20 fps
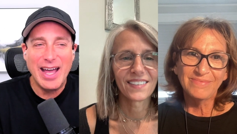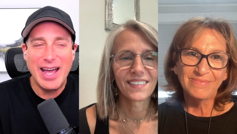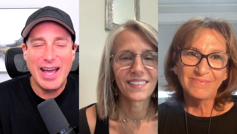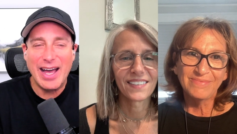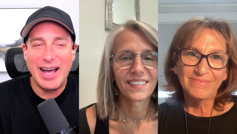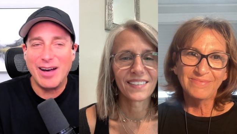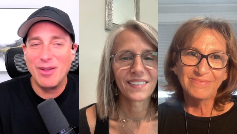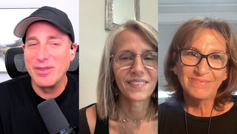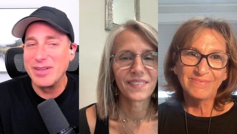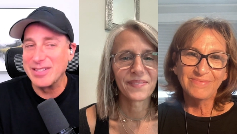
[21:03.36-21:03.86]

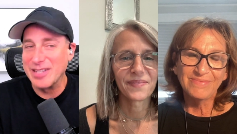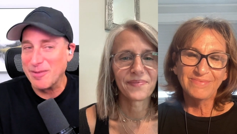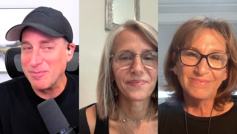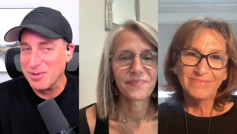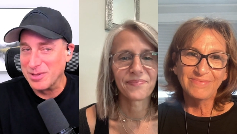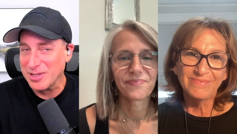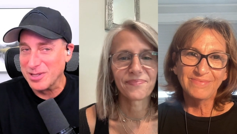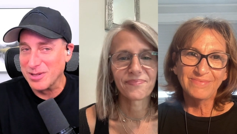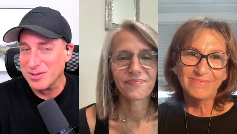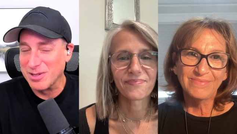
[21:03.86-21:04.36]
Speaker 1: how these
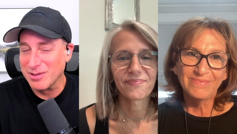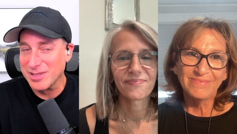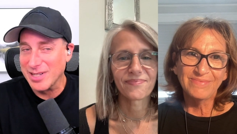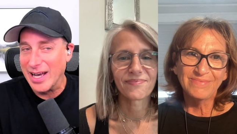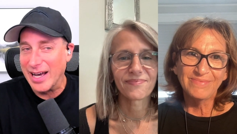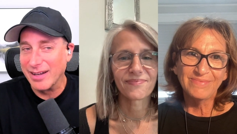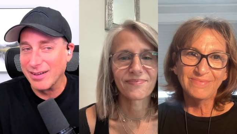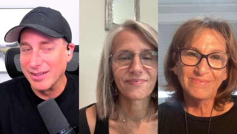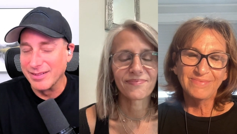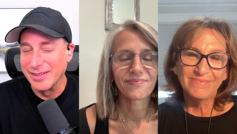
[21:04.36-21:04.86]
episodes are
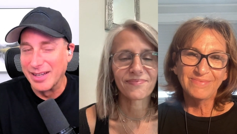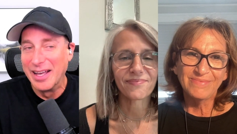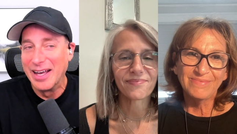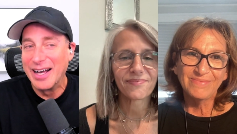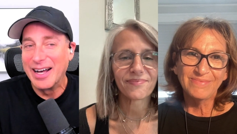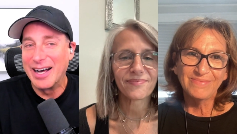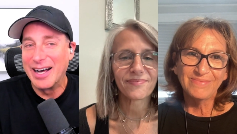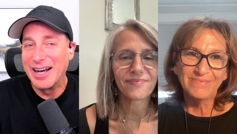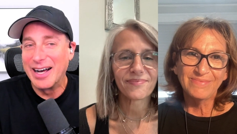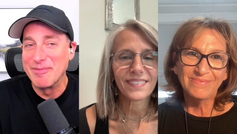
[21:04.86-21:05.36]
titled,
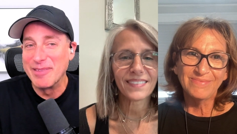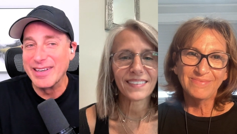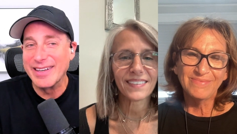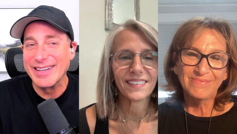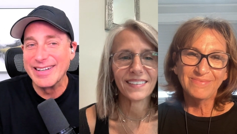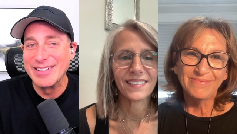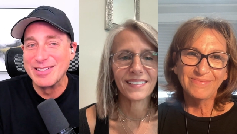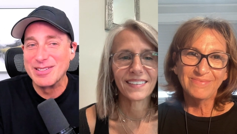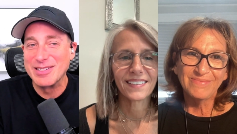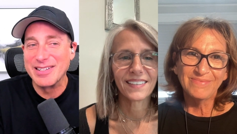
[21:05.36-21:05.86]
uh,
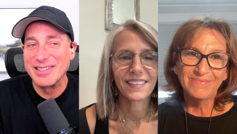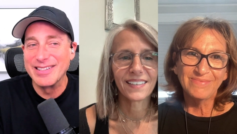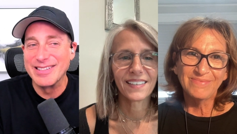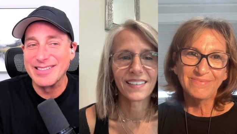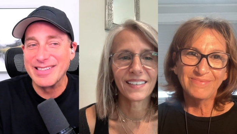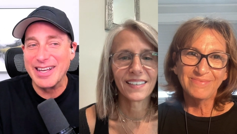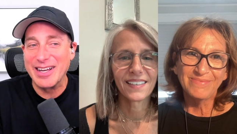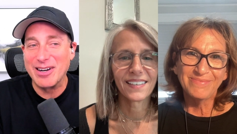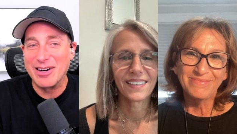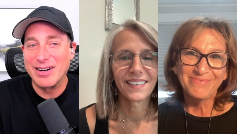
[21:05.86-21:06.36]
because
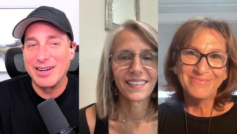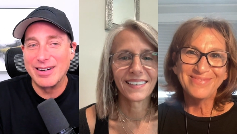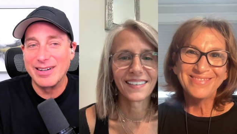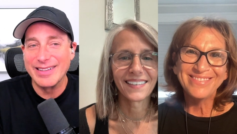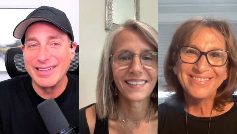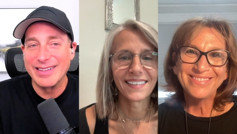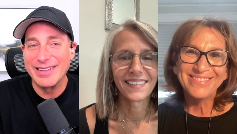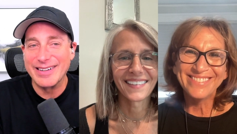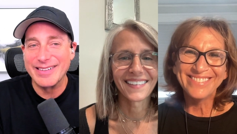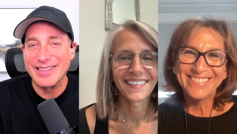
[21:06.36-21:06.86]
because they are,
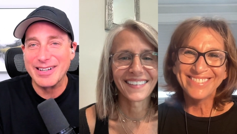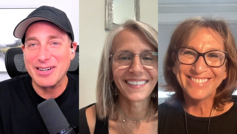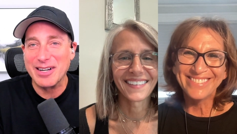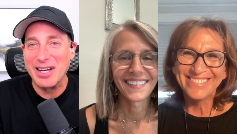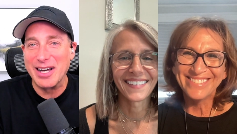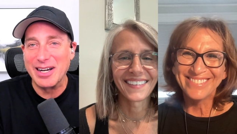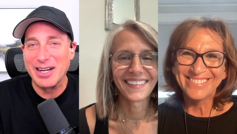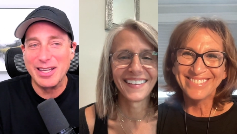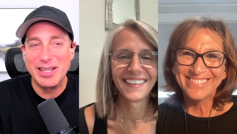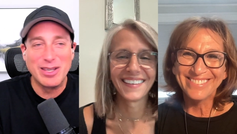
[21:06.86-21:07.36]
they're, they're
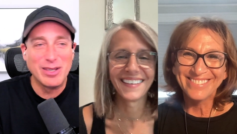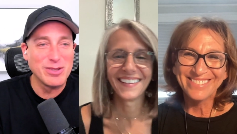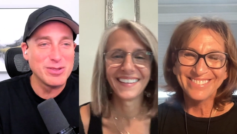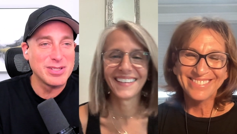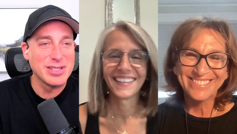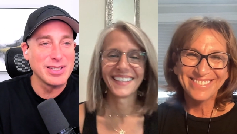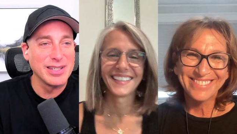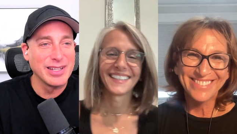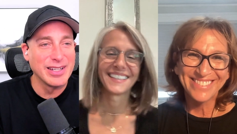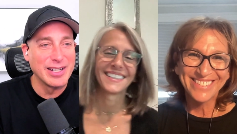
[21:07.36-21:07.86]
kind of
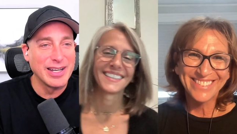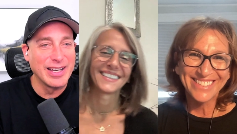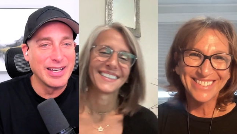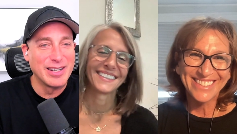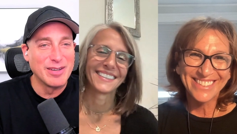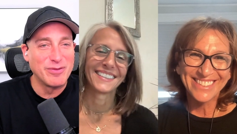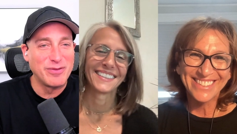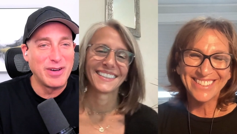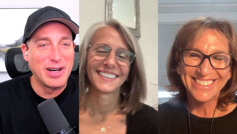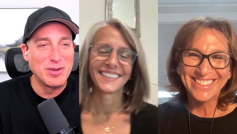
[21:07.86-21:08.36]
cutesy in a, in
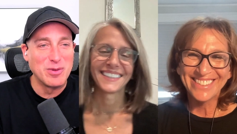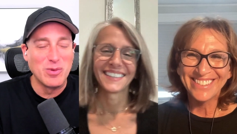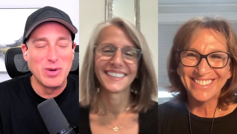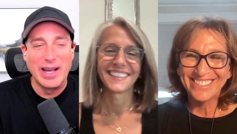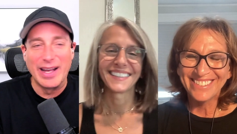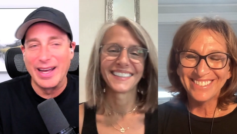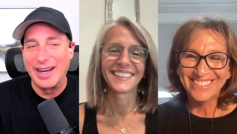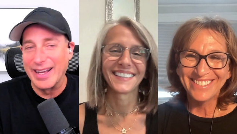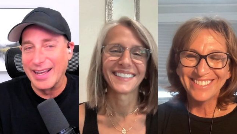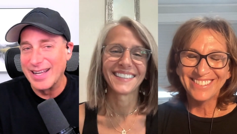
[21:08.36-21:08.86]
a fun
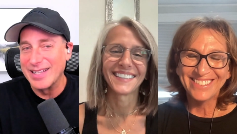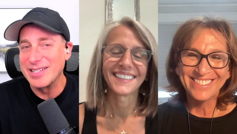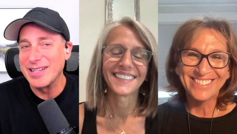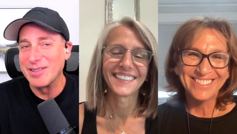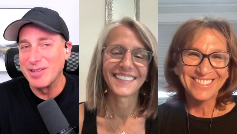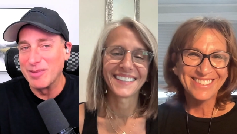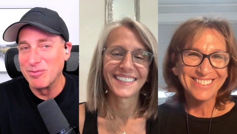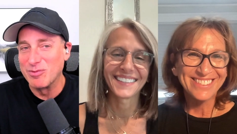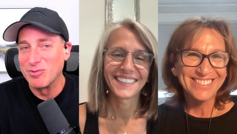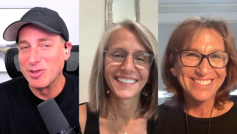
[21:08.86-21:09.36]
way, and I guess
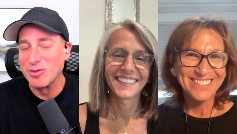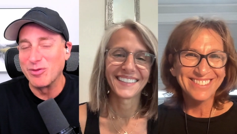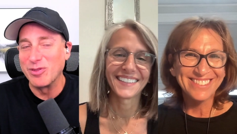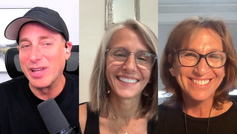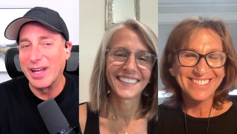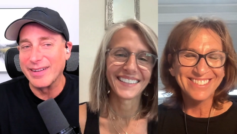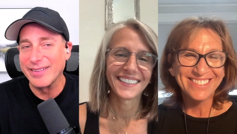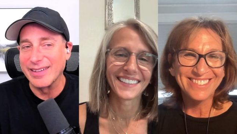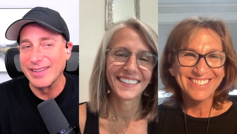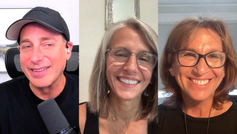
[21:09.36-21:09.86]

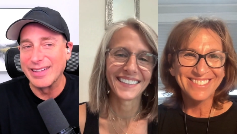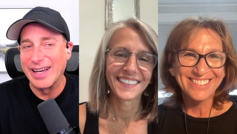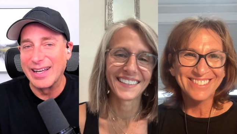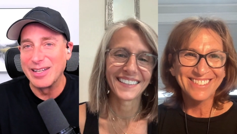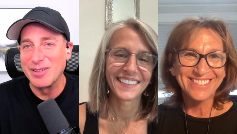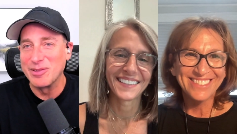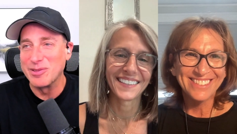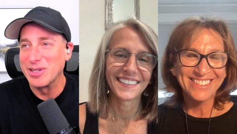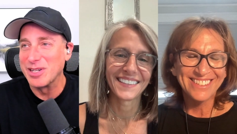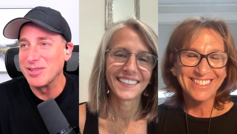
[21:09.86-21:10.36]
reflecting that.
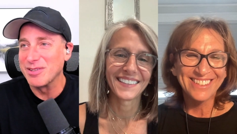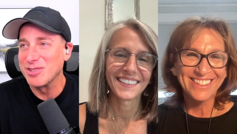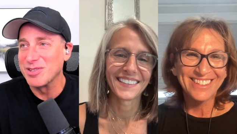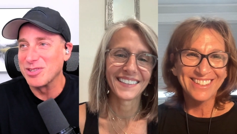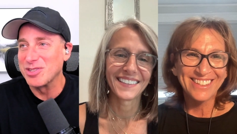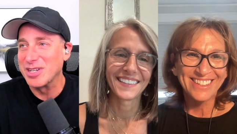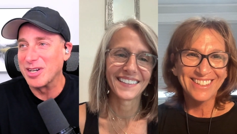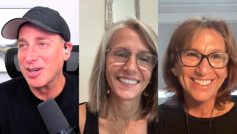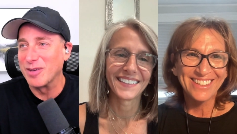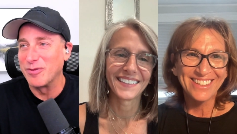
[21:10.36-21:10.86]
You want to
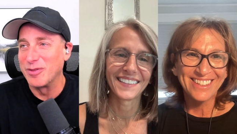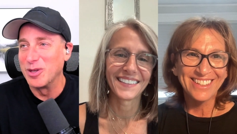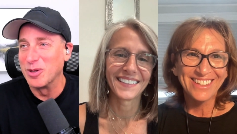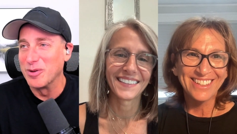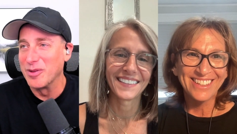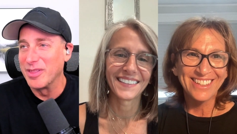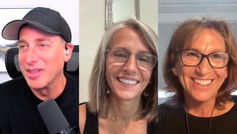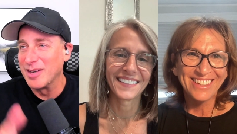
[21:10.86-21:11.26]
just share a few of